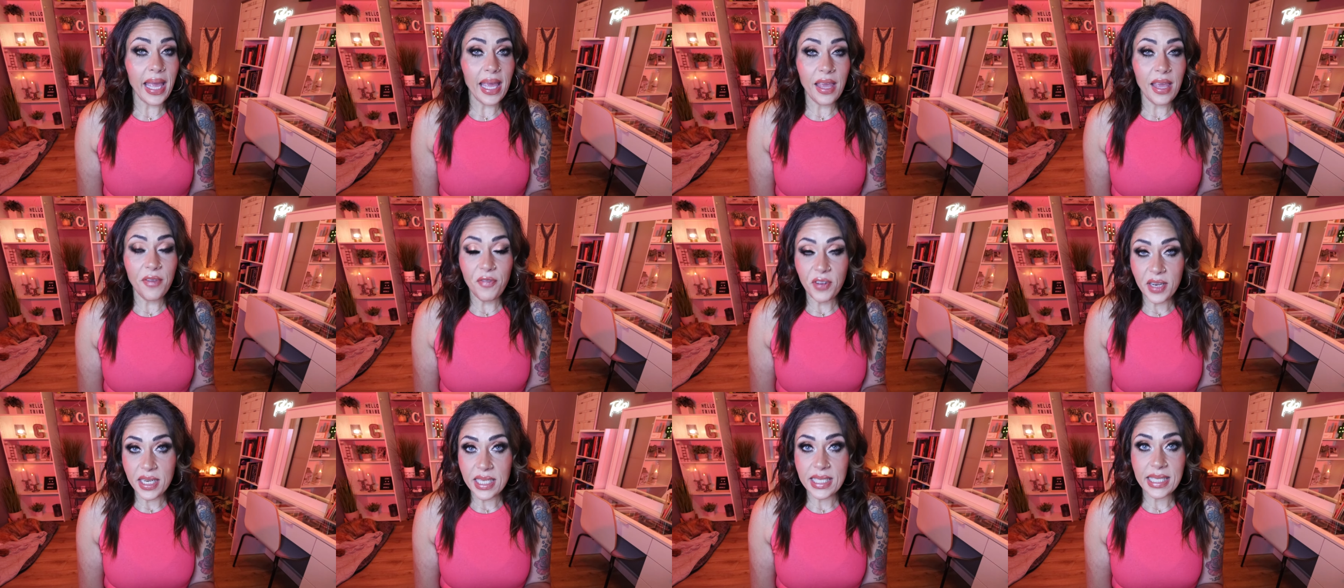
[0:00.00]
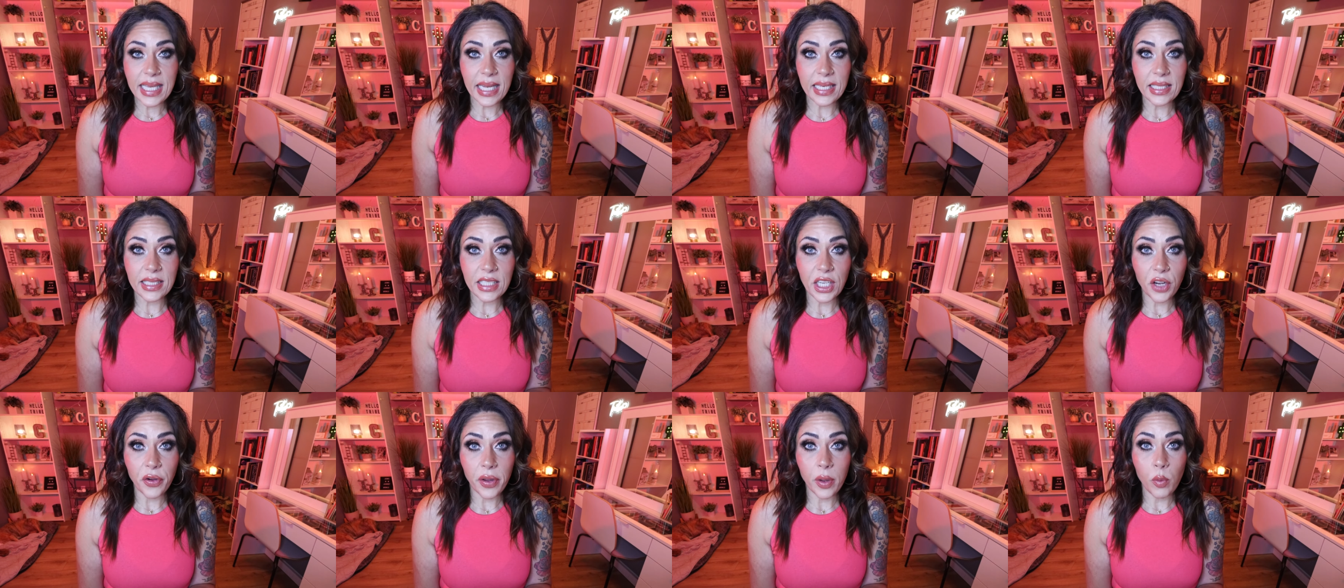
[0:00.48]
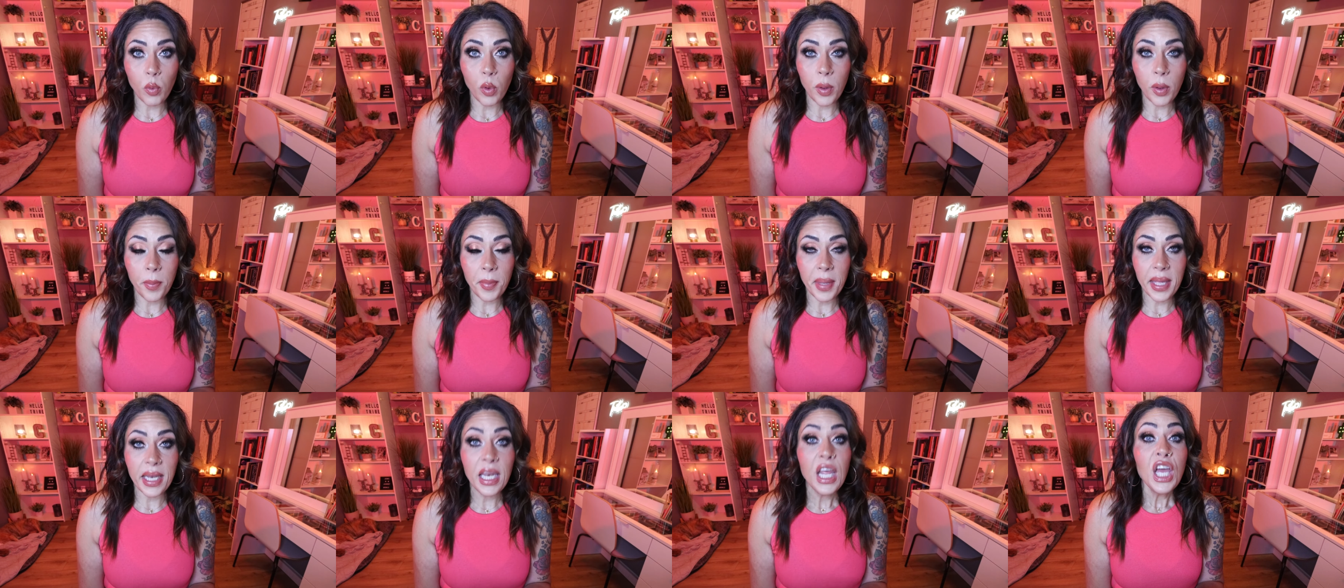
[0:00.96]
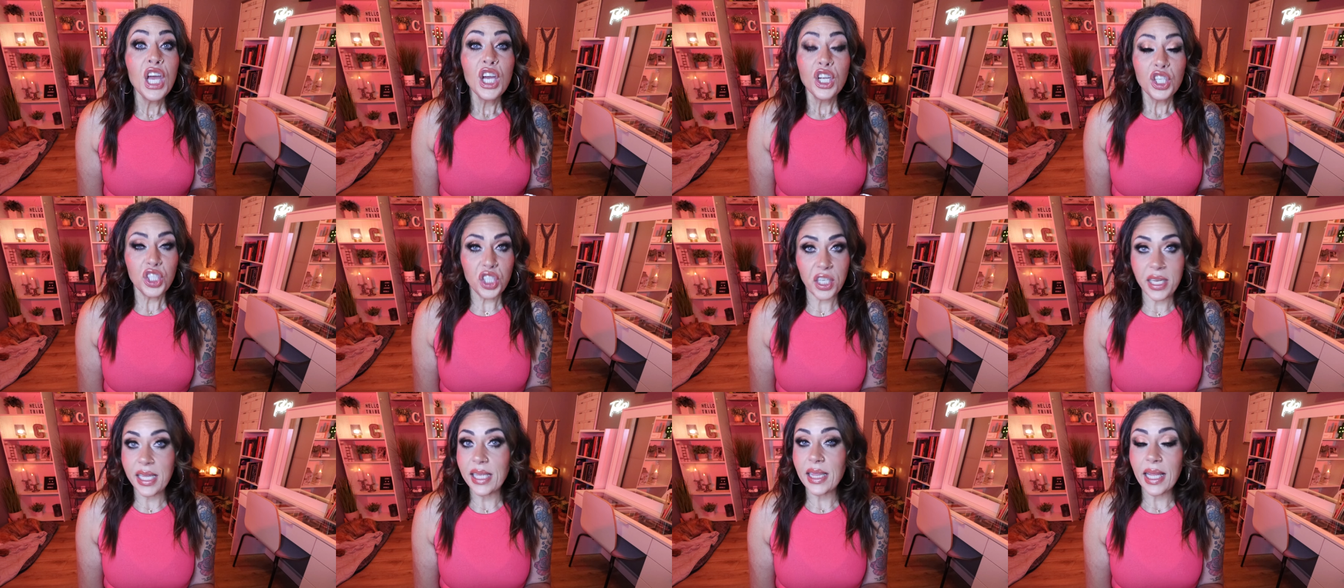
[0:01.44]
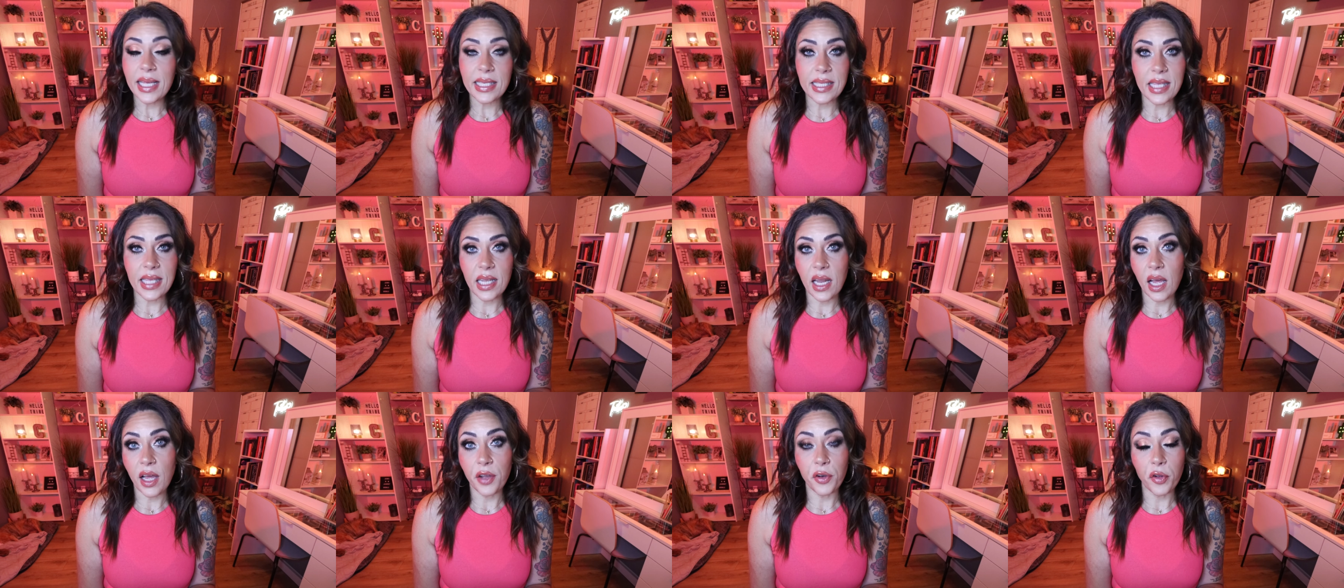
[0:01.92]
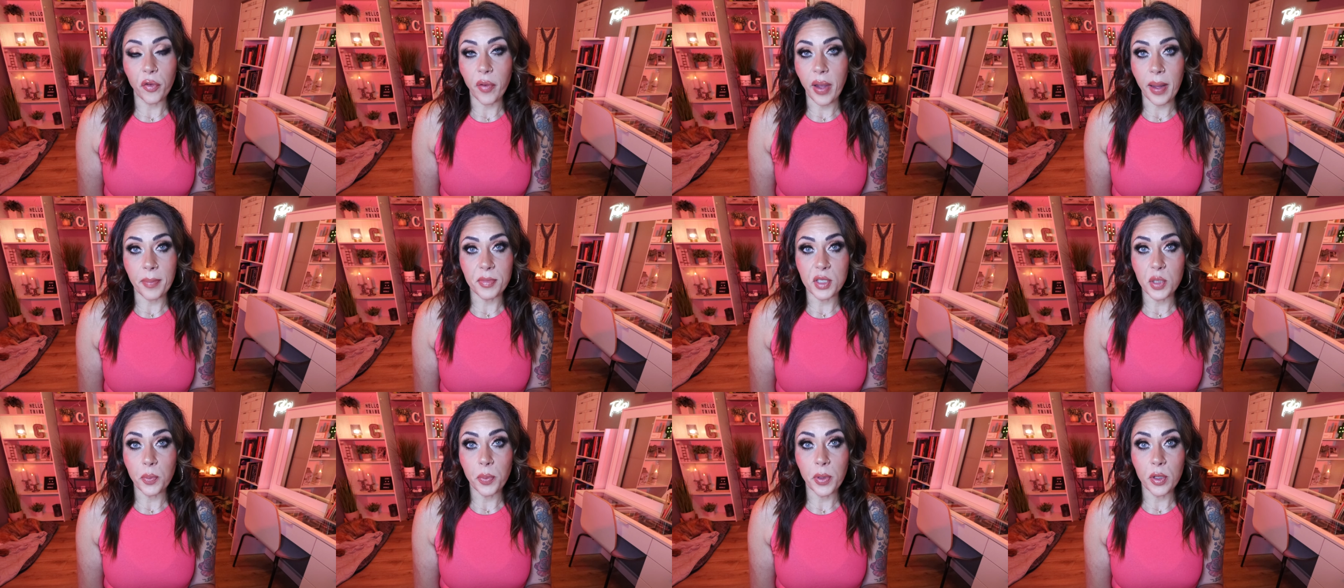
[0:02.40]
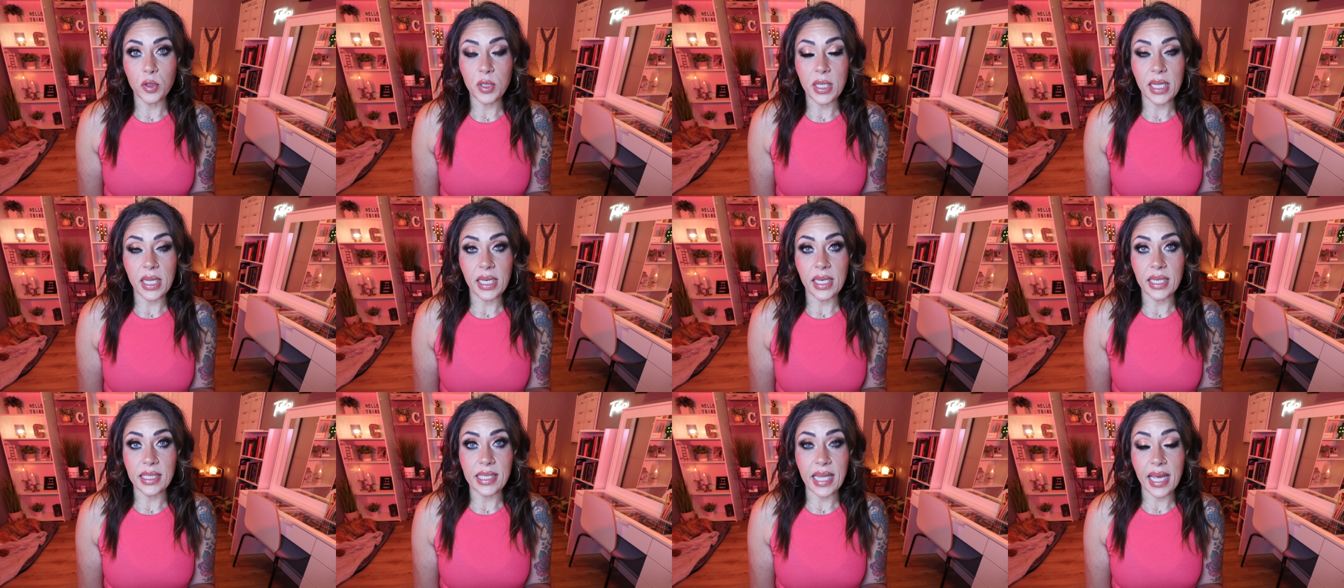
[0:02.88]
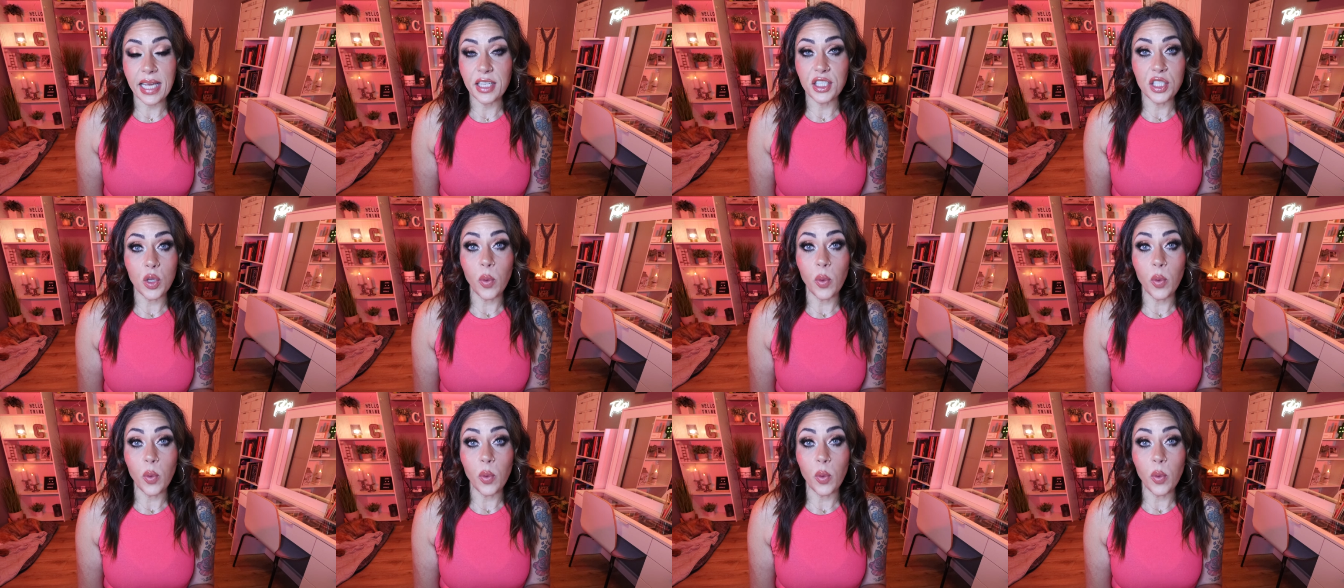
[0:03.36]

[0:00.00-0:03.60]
even a sedentary woman, should eat less than 100 grams of protein a day.